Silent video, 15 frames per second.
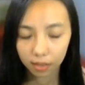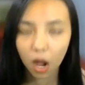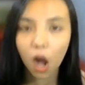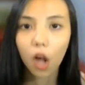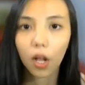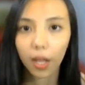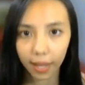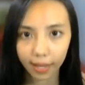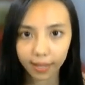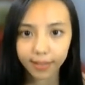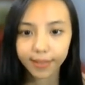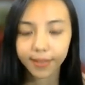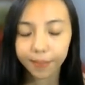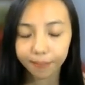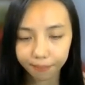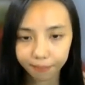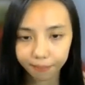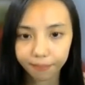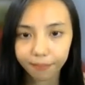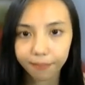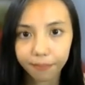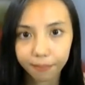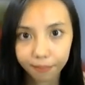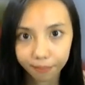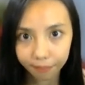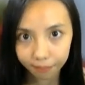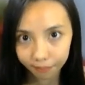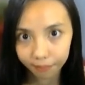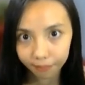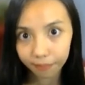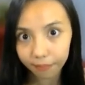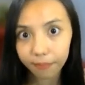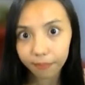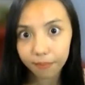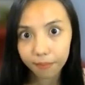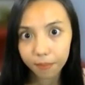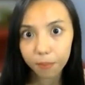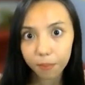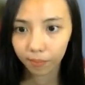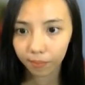Okay. But this is just to get the first approximation. Yeah.